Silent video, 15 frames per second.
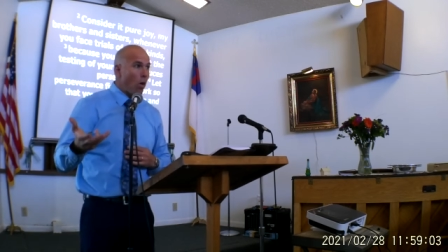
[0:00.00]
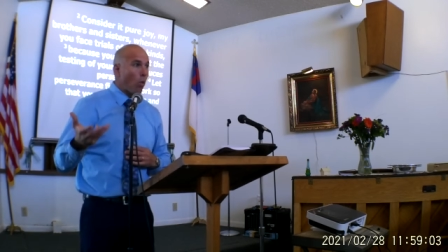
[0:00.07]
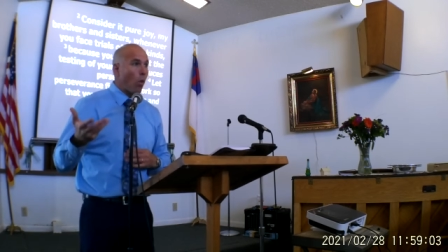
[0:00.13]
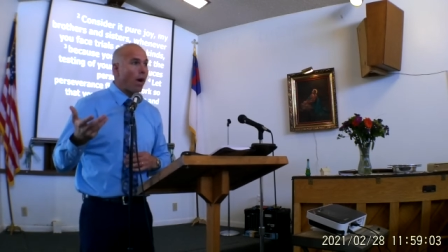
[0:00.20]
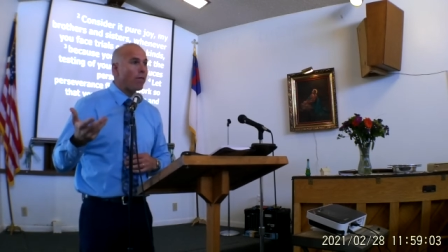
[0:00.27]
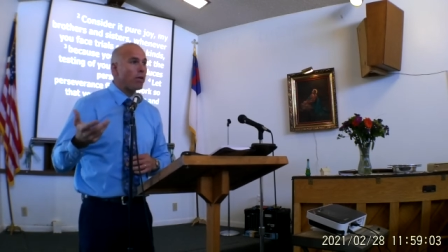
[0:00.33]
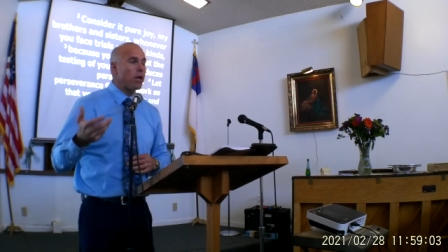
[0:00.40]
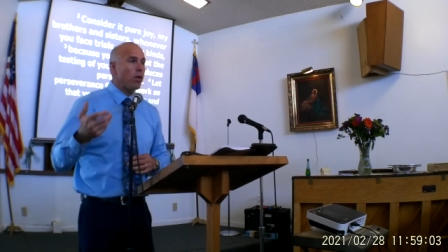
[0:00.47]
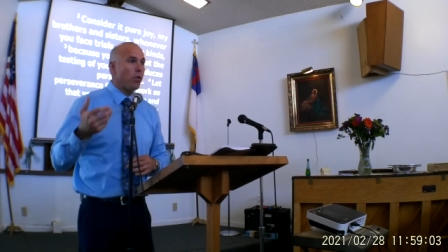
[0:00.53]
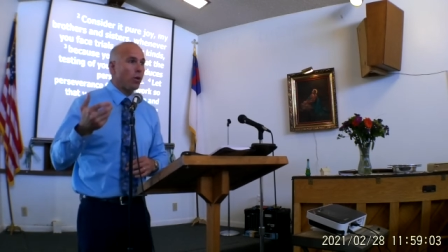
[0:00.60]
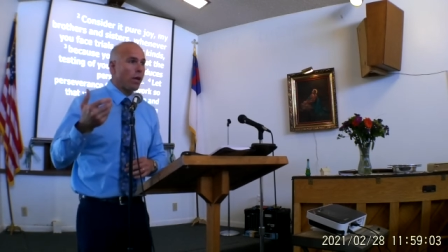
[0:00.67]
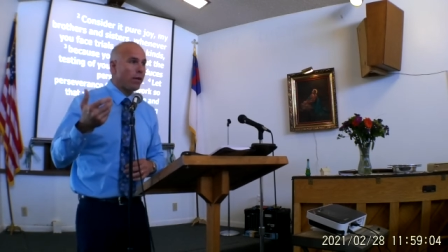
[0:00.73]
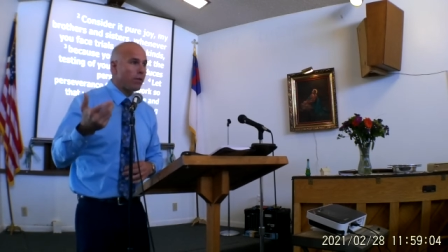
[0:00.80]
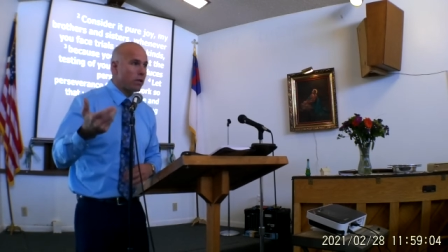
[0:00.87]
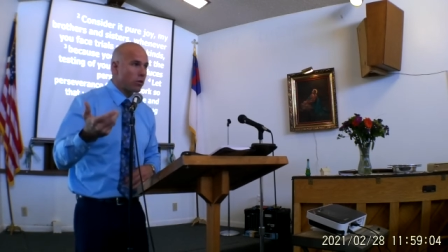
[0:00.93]
wherever you
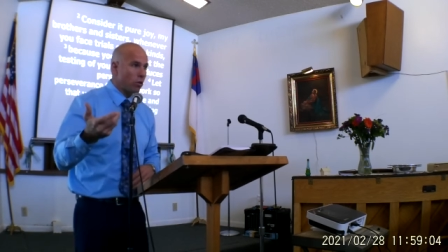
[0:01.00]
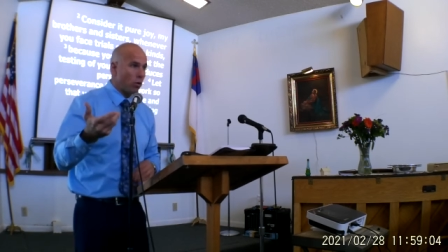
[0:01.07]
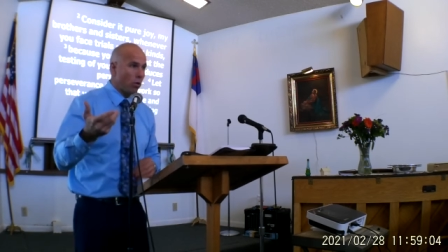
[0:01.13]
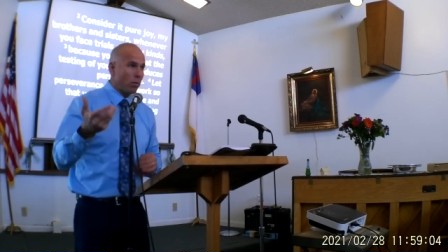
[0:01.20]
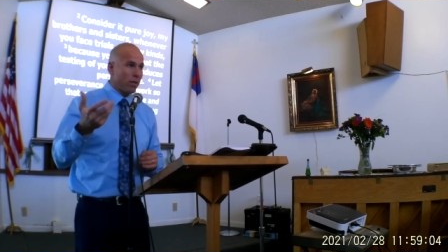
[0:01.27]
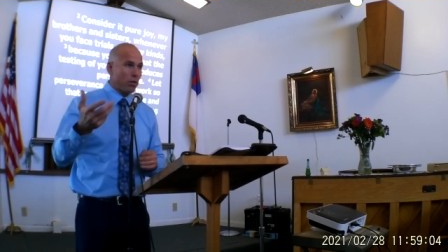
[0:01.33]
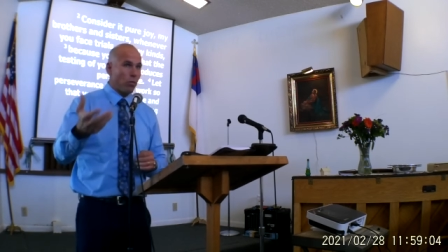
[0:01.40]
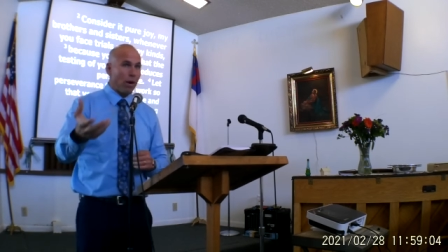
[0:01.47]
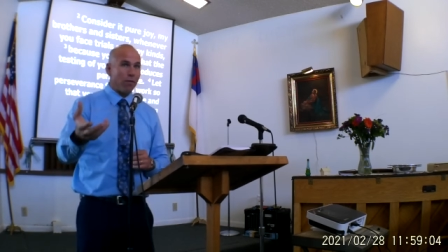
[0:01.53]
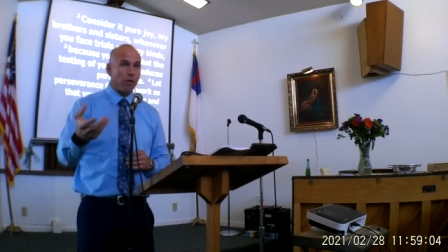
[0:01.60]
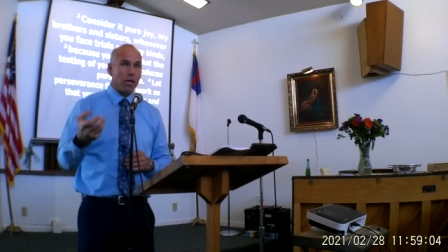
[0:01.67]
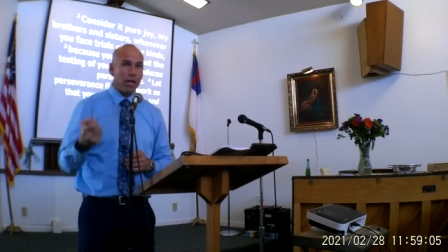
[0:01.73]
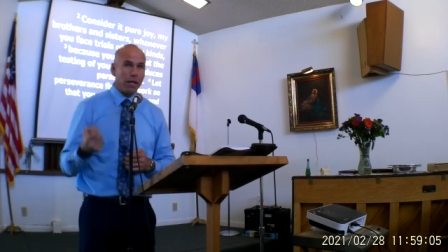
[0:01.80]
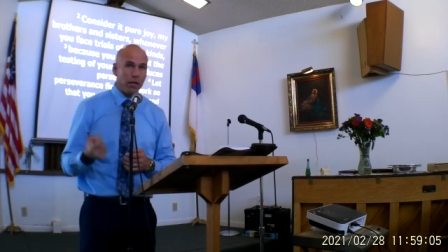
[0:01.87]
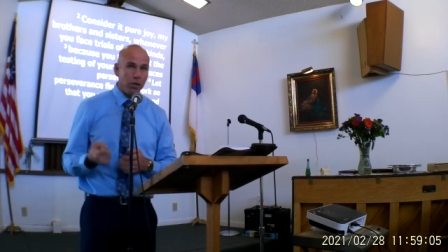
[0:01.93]
give it to him is wherever
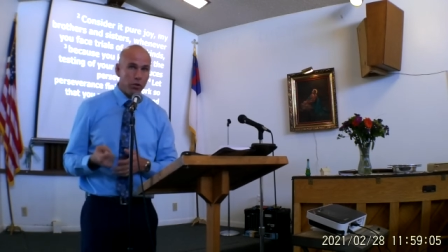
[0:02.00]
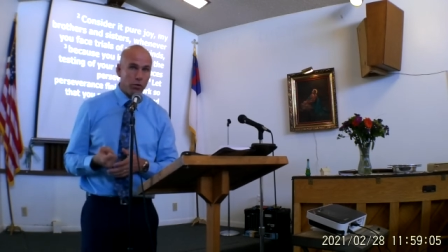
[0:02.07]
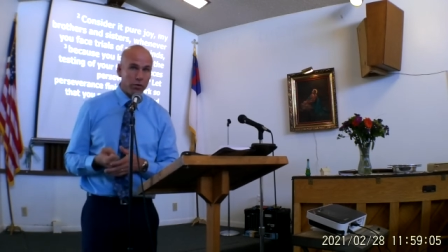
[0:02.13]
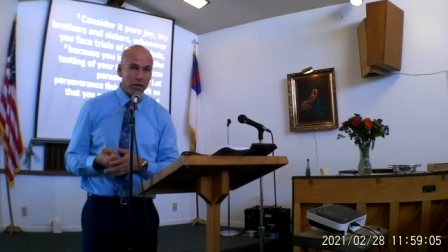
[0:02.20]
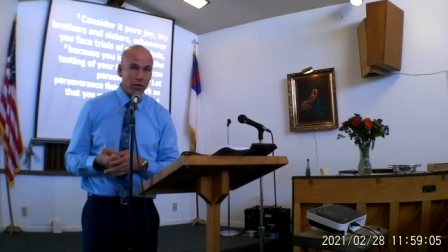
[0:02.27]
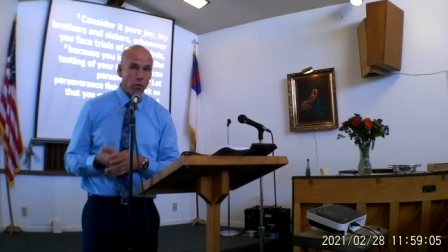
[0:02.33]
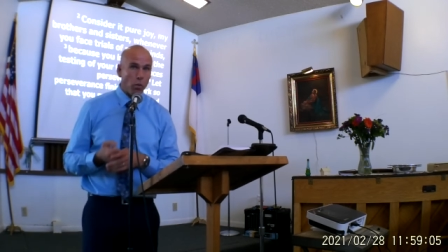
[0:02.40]
you can use it.